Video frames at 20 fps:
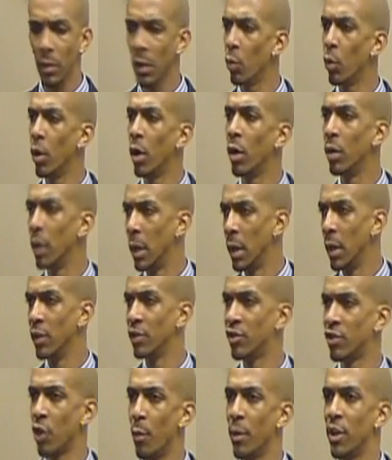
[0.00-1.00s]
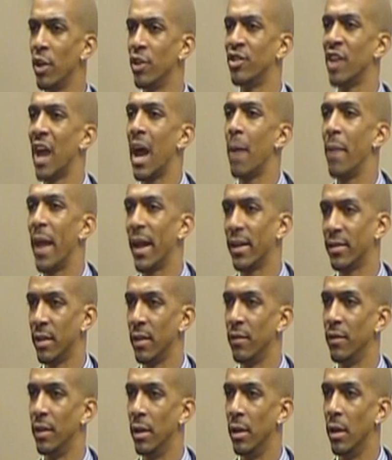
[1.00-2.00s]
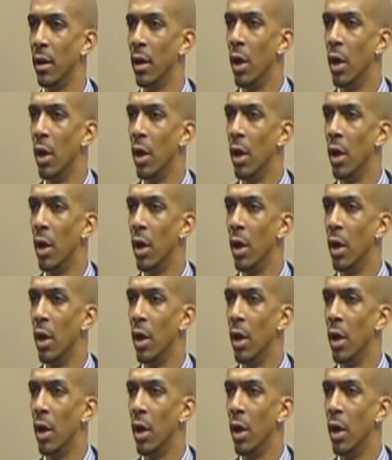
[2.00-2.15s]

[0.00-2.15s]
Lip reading: well, show me your job activity.